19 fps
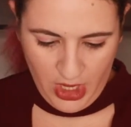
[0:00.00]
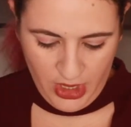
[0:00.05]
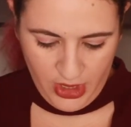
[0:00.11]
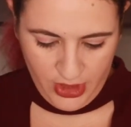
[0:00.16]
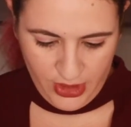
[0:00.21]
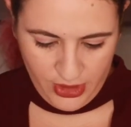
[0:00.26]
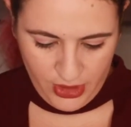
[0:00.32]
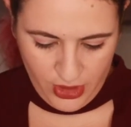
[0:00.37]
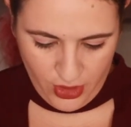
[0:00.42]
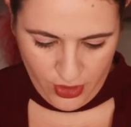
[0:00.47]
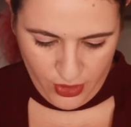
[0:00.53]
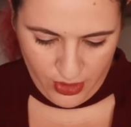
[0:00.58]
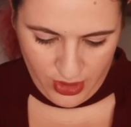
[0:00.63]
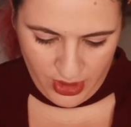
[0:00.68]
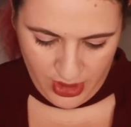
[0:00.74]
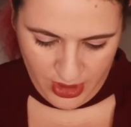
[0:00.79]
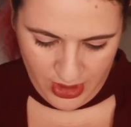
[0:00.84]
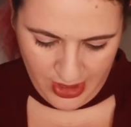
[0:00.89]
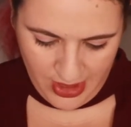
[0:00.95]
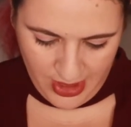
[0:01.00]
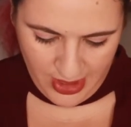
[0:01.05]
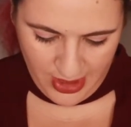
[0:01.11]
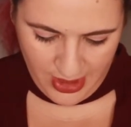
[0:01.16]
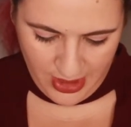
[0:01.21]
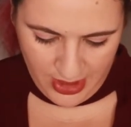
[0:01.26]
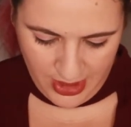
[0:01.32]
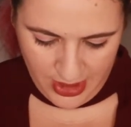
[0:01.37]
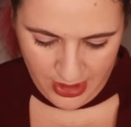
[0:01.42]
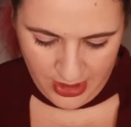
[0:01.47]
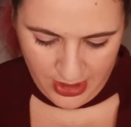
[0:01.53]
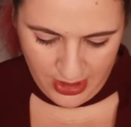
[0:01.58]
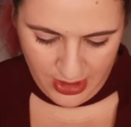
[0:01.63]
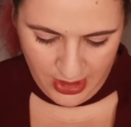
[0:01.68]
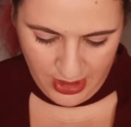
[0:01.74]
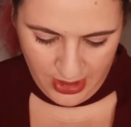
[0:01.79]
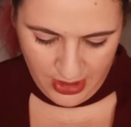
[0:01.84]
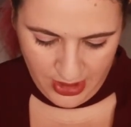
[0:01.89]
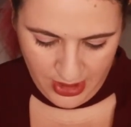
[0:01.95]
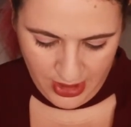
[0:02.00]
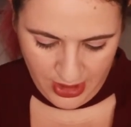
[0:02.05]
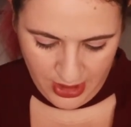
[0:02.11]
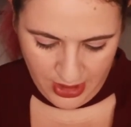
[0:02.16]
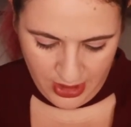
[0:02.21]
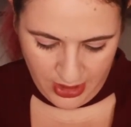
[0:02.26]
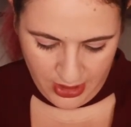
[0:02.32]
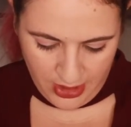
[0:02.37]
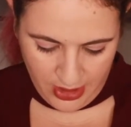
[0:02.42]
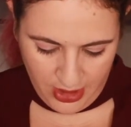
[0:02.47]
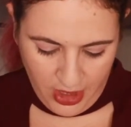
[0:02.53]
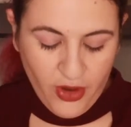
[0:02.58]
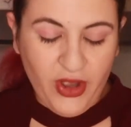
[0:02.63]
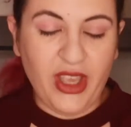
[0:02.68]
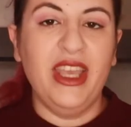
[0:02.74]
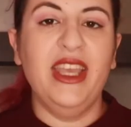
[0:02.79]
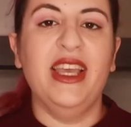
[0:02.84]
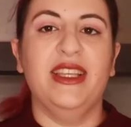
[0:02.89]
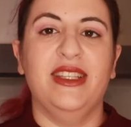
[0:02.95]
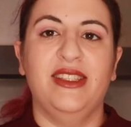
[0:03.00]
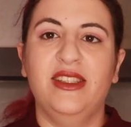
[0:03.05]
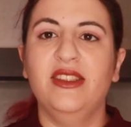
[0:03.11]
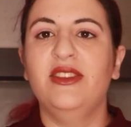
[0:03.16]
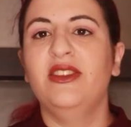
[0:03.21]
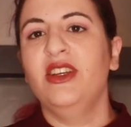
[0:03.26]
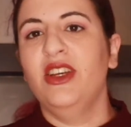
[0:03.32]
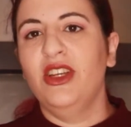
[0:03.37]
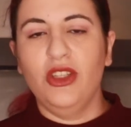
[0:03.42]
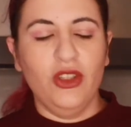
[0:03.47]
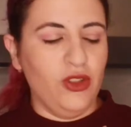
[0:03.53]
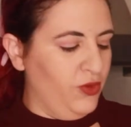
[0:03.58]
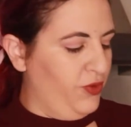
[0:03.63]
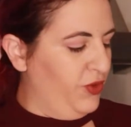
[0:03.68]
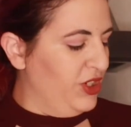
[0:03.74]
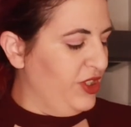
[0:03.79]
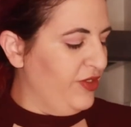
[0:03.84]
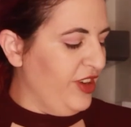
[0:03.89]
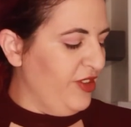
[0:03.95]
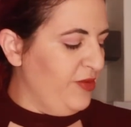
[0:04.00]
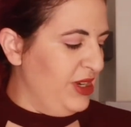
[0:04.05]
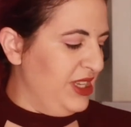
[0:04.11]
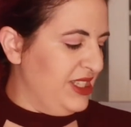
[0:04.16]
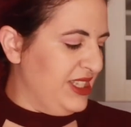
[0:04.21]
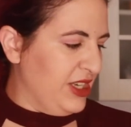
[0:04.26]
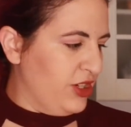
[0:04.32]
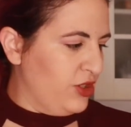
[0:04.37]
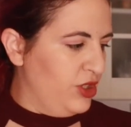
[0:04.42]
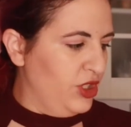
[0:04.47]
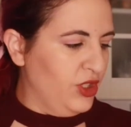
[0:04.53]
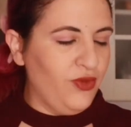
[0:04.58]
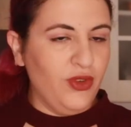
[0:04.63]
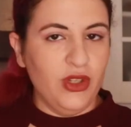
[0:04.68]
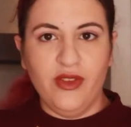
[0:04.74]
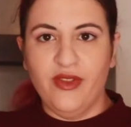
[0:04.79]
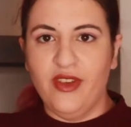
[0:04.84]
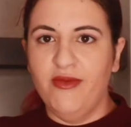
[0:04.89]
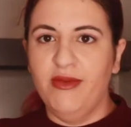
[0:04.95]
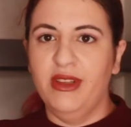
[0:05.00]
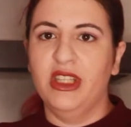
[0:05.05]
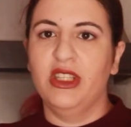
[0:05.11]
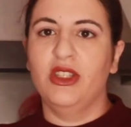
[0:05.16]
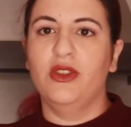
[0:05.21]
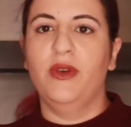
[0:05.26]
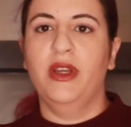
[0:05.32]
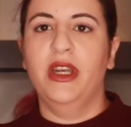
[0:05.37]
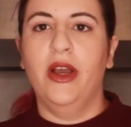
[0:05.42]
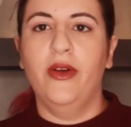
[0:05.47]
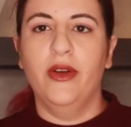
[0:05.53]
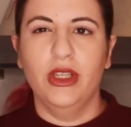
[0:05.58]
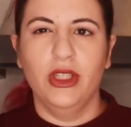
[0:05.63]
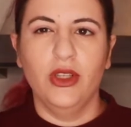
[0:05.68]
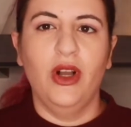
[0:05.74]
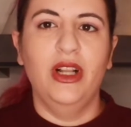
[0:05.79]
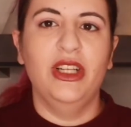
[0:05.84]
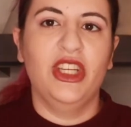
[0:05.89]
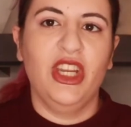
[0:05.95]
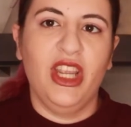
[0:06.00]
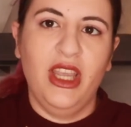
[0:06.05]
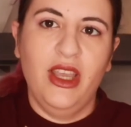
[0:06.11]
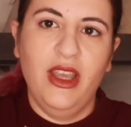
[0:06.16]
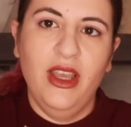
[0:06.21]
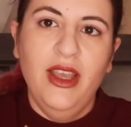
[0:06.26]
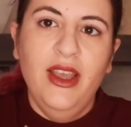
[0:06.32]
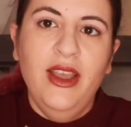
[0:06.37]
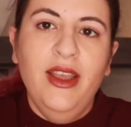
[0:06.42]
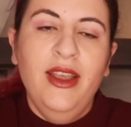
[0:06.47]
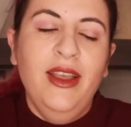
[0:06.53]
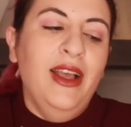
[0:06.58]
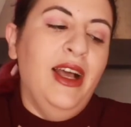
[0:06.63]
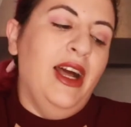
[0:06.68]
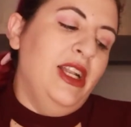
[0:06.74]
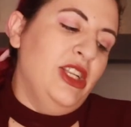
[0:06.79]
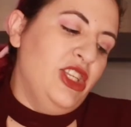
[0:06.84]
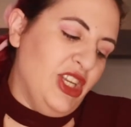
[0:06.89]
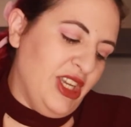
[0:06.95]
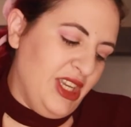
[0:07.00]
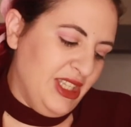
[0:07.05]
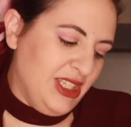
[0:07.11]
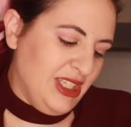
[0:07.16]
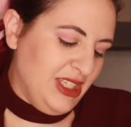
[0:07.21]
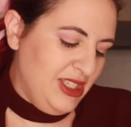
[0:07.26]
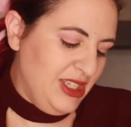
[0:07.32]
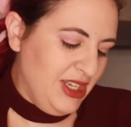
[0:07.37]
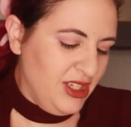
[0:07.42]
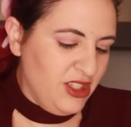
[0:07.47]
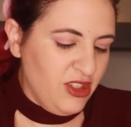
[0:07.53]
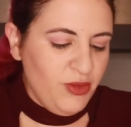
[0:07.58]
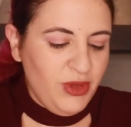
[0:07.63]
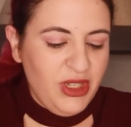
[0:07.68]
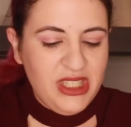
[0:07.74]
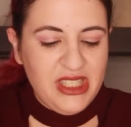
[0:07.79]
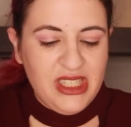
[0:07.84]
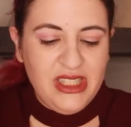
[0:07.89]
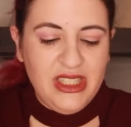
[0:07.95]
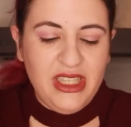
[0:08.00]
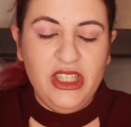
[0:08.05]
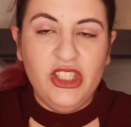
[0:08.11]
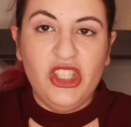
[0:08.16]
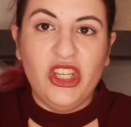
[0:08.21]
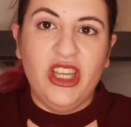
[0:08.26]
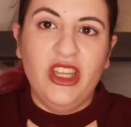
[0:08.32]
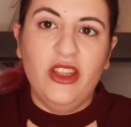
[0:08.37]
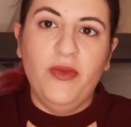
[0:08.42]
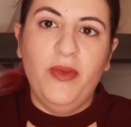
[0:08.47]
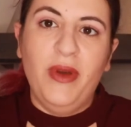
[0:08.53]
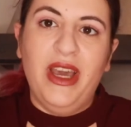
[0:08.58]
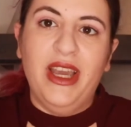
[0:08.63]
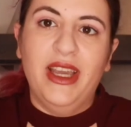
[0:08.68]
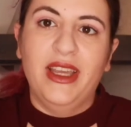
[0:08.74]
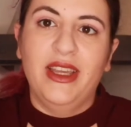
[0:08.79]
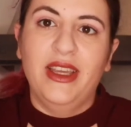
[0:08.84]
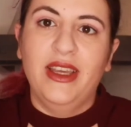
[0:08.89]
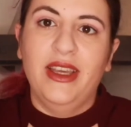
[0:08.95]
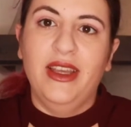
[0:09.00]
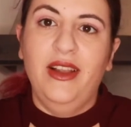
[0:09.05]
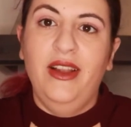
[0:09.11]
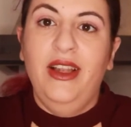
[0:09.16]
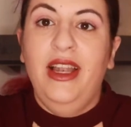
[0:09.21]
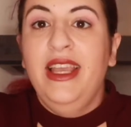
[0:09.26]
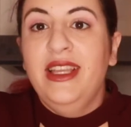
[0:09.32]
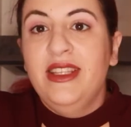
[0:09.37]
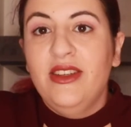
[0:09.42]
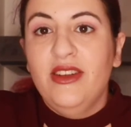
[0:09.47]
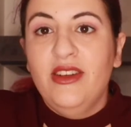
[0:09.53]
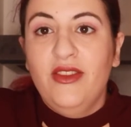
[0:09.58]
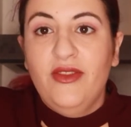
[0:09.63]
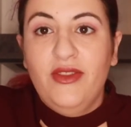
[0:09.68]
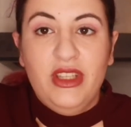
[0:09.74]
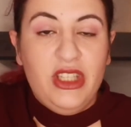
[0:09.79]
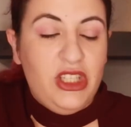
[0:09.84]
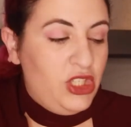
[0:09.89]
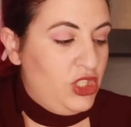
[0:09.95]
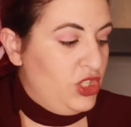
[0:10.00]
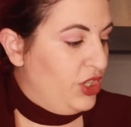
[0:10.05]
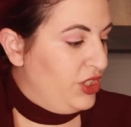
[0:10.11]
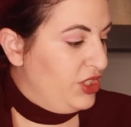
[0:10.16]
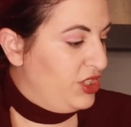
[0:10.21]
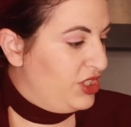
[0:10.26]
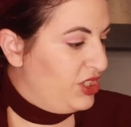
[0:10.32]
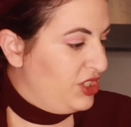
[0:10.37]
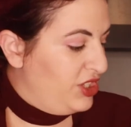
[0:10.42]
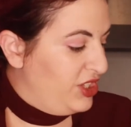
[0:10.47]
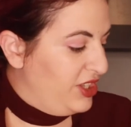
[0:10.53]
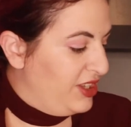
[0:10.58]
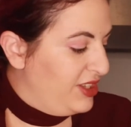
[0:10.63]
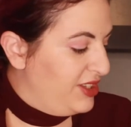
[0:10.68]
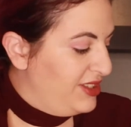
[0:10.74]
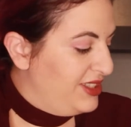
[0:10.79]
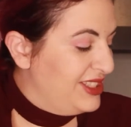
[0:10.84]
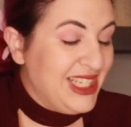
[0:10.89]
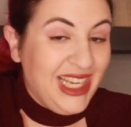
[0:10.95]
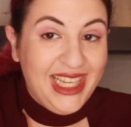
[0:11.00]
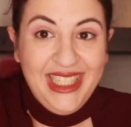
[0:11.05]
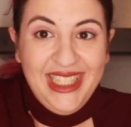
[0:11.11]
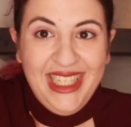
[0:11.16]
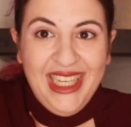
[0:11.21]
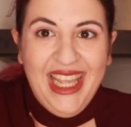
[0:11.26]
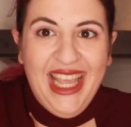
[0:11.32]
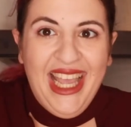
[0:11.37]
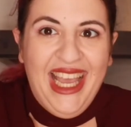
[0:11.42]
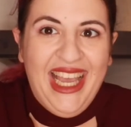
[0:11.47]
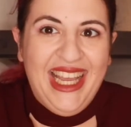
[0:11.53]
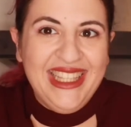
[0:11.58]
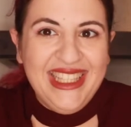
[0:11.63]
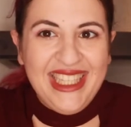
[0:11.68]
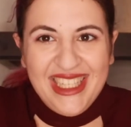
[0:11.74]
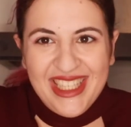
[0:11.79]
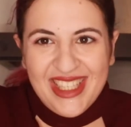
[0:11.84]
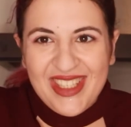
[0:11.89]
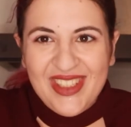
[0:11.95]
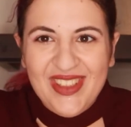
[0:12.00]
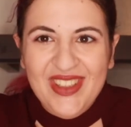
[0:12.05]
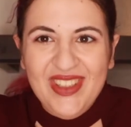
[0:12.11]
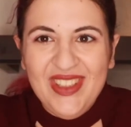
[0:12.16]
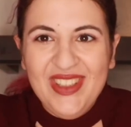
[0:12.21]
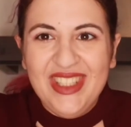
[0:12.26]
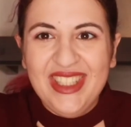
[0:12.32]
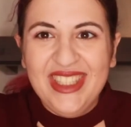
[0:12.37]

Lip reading: So yeah, okay, yes, 30 to 45 minutes, actually not 45 minutes to an hour. So I'll check it at 30 minutes and then check it back later if it's not done, and I'll show you